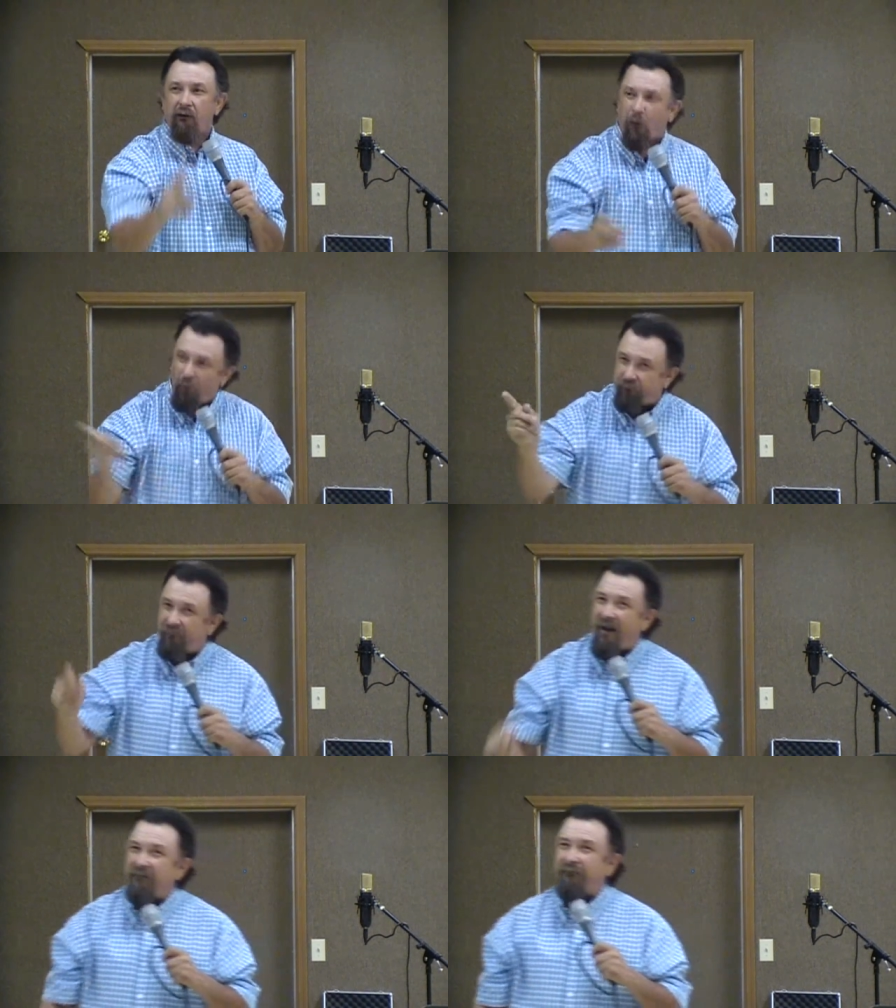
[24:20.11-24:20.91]
Lois
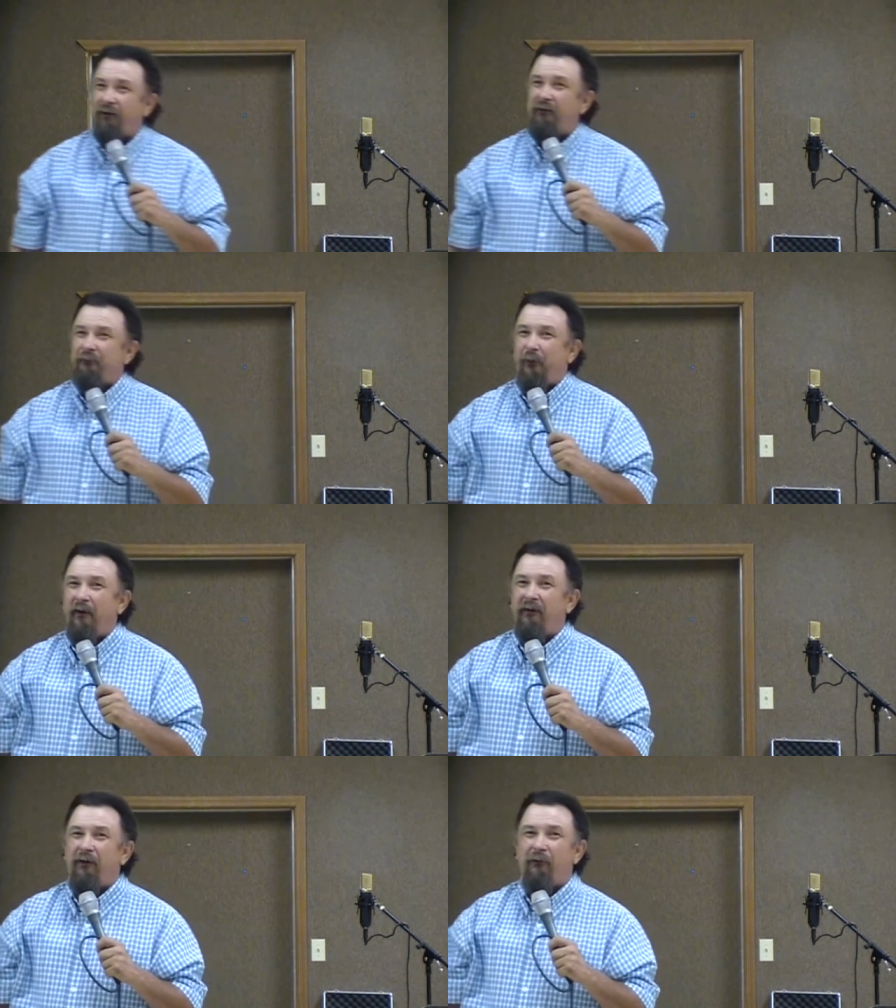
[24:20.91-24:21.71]
and I started
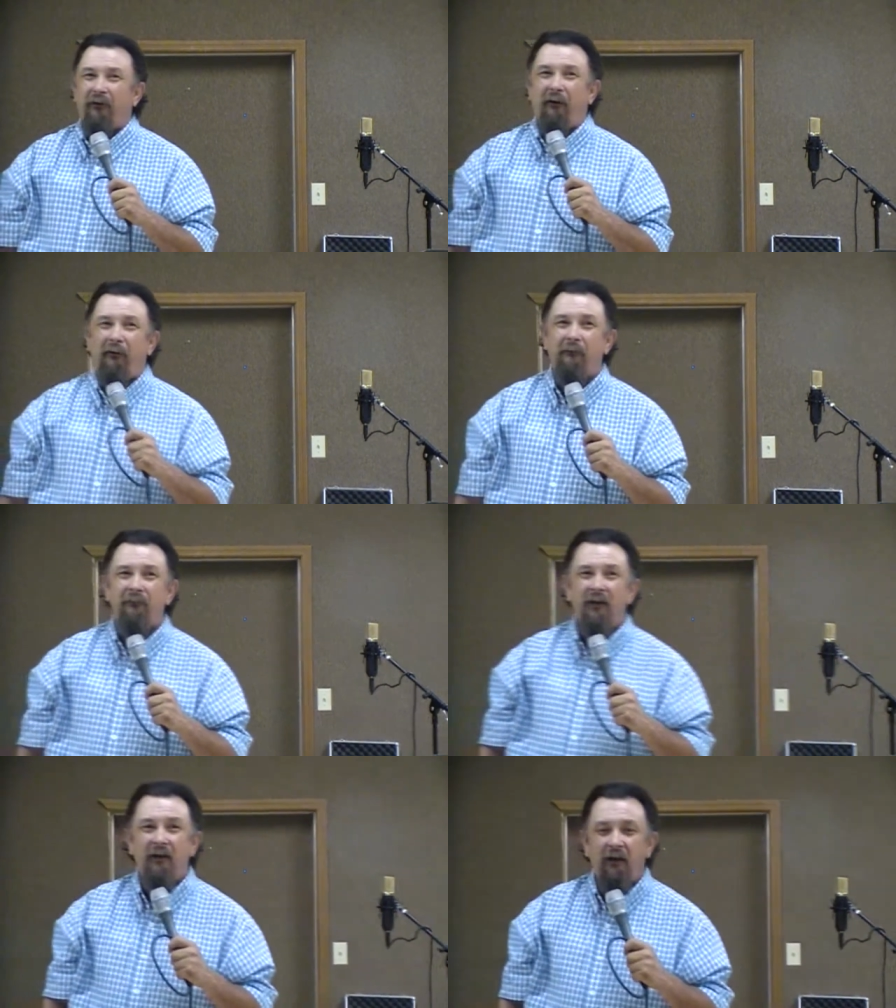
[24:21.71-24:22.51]
praying over
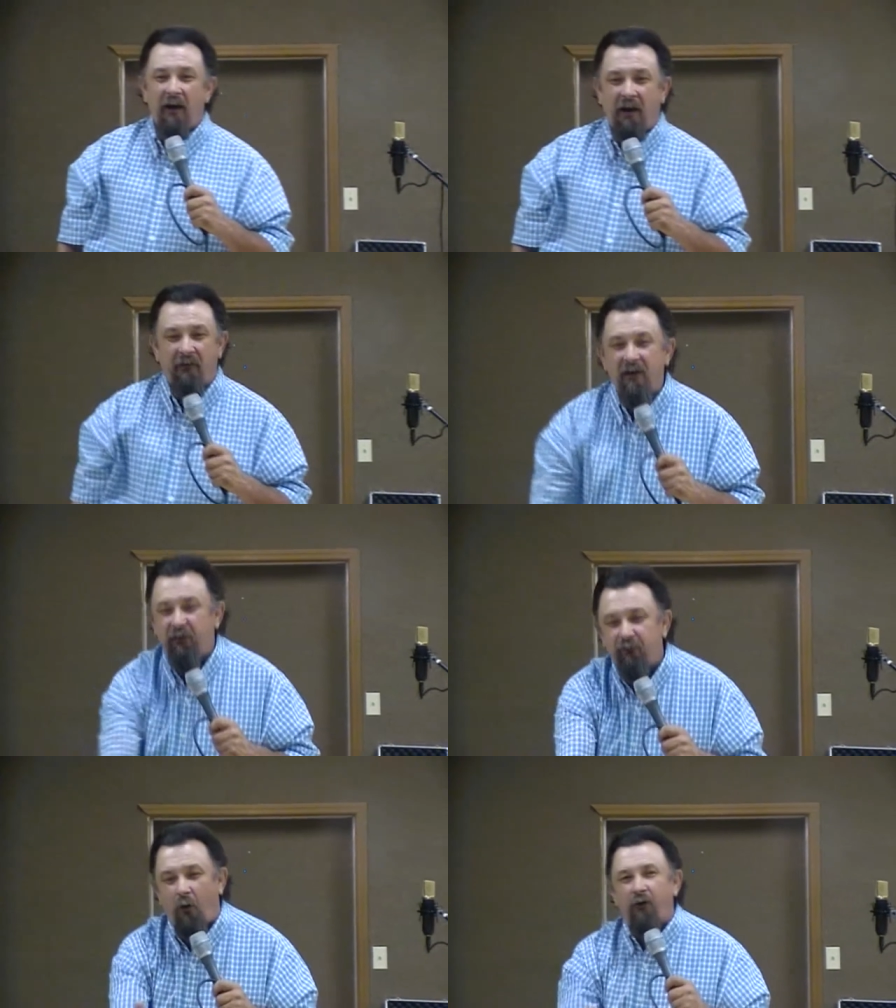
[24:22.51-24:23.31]
her, and
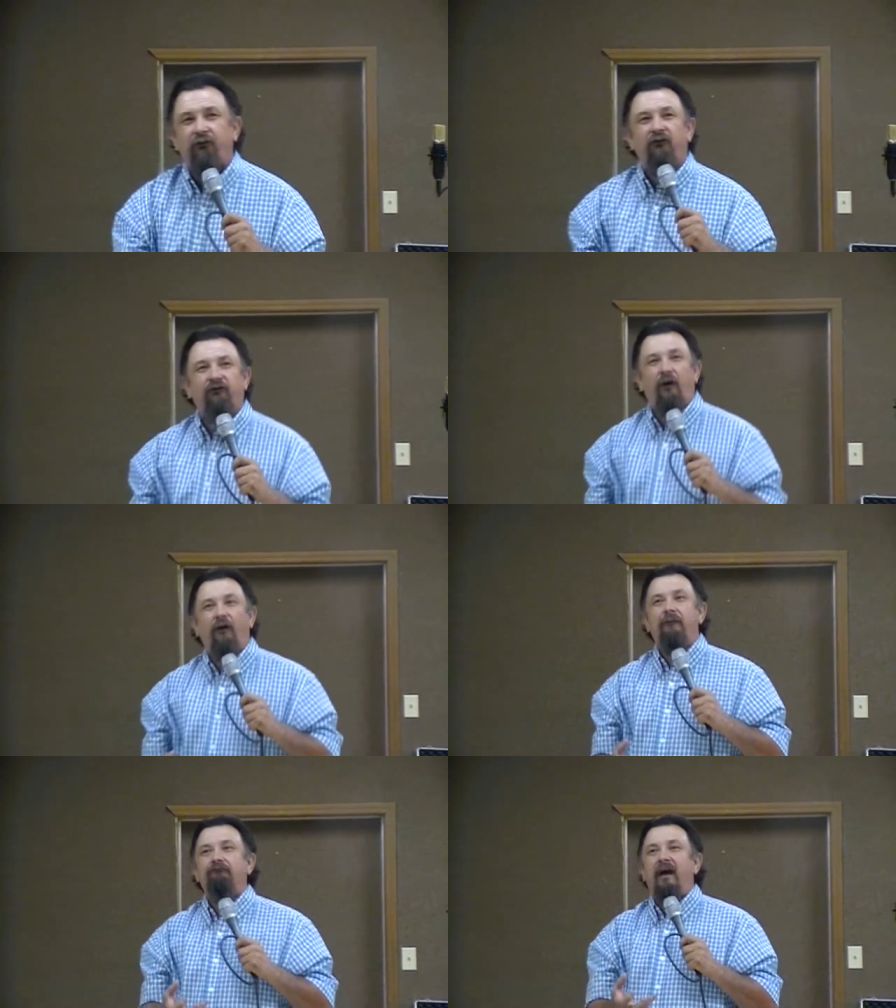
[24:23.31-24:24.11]
these voices
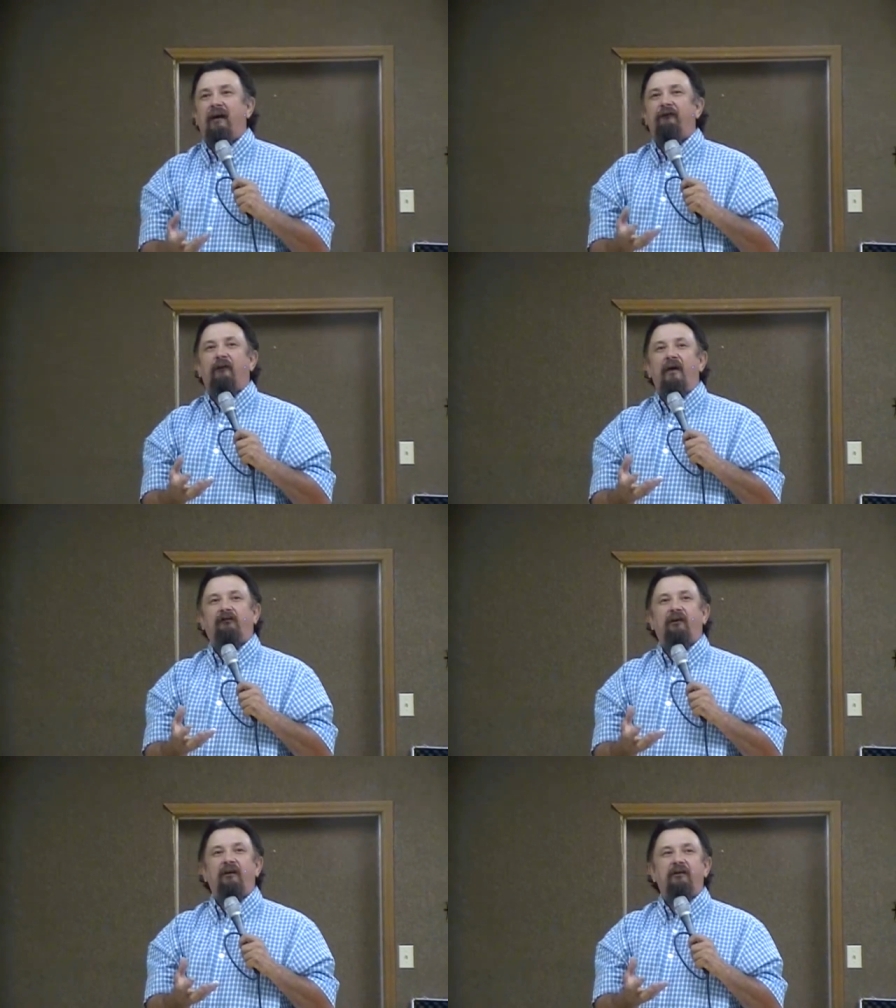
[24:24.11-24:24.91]
started
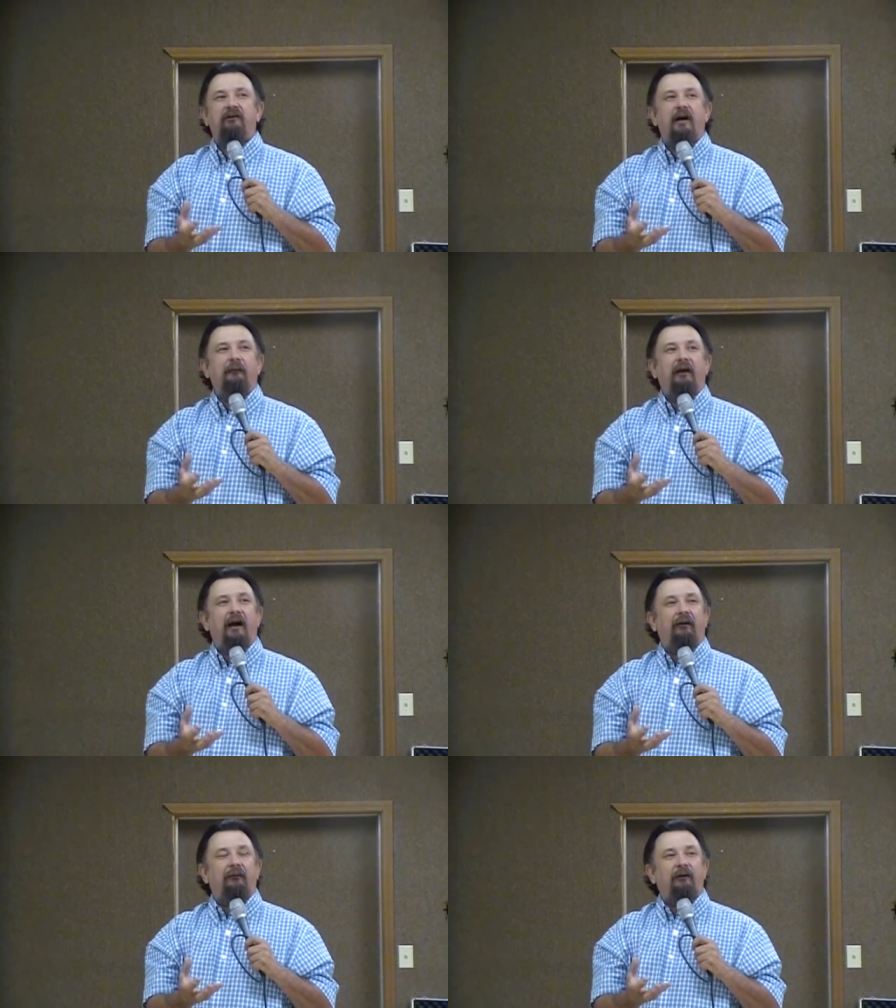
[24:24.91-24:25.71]
manifesting and coming
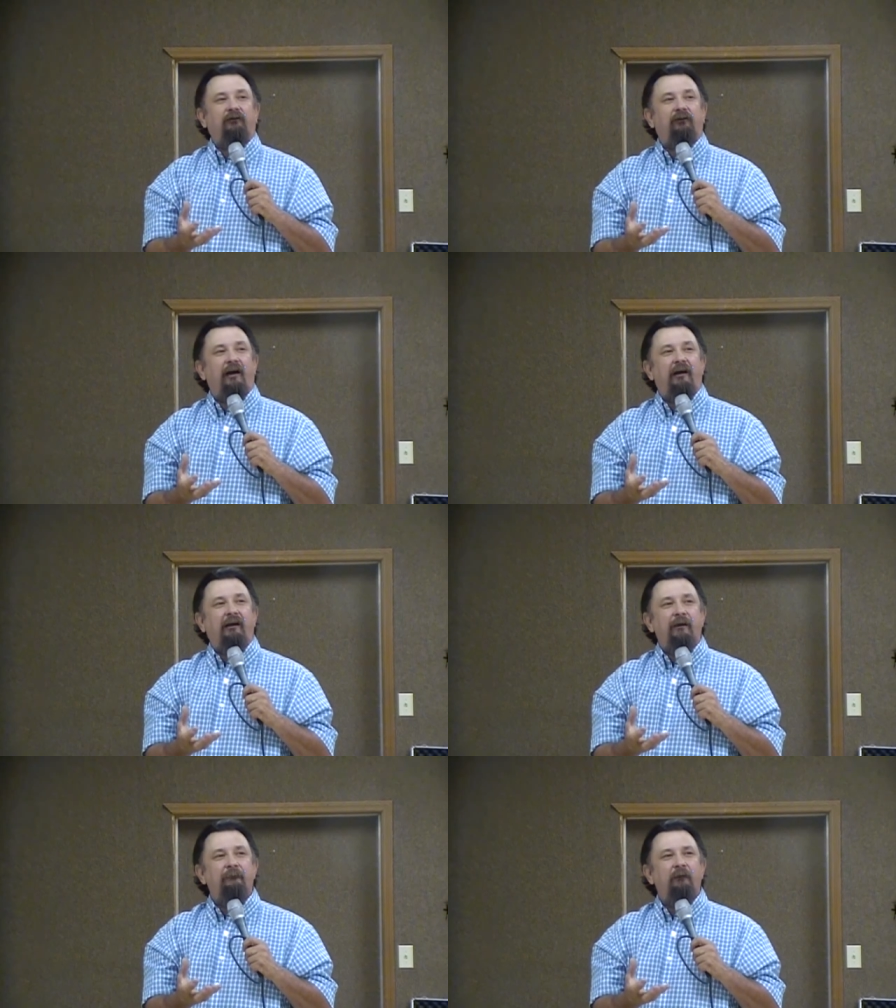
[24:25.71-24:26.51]
out of this
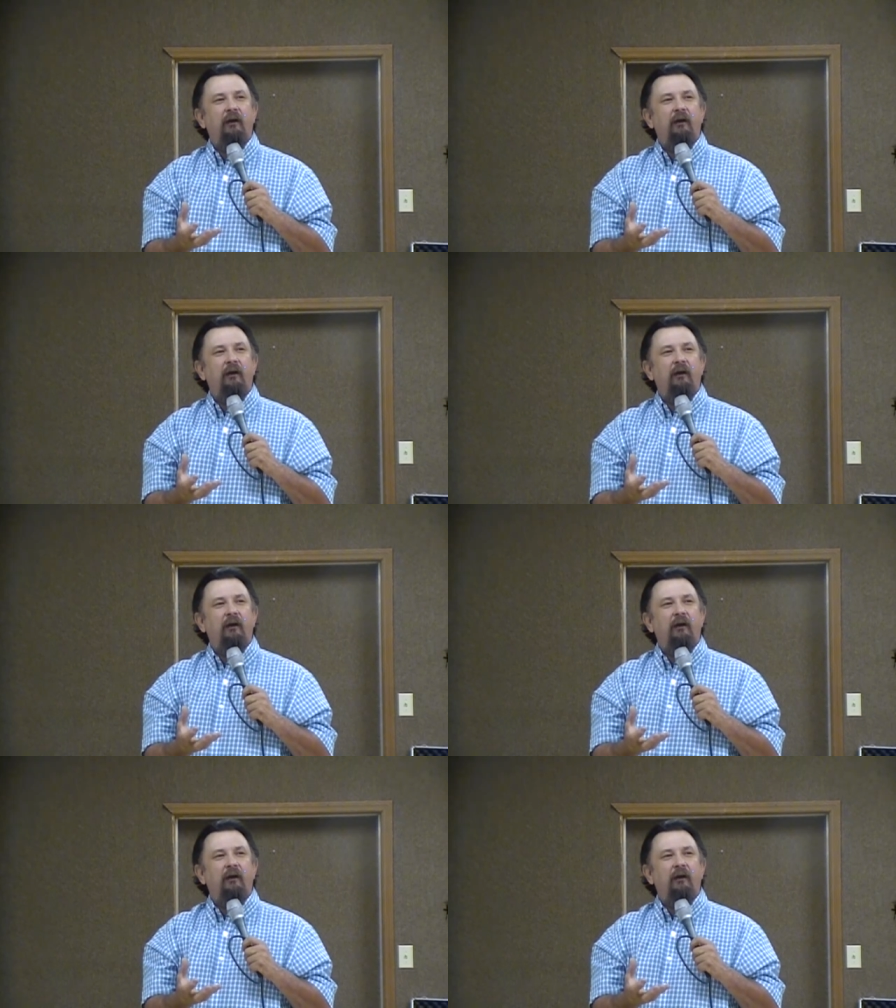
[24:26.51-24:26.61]
lady.